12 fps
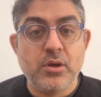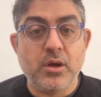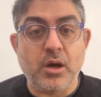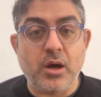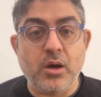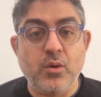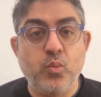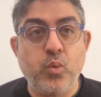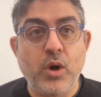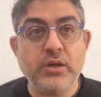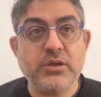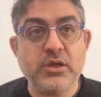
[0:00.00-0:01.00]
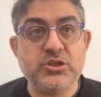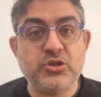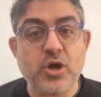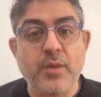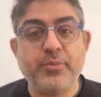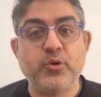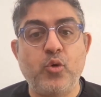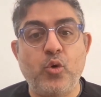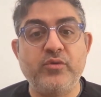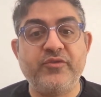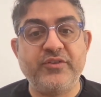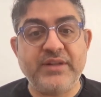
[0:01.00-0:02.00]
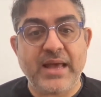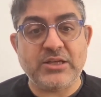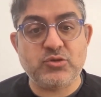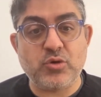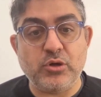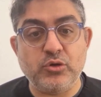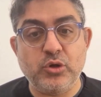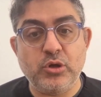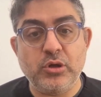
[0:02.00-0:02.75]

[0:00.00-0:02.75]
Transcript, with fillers: Uh, what does topical finasteride,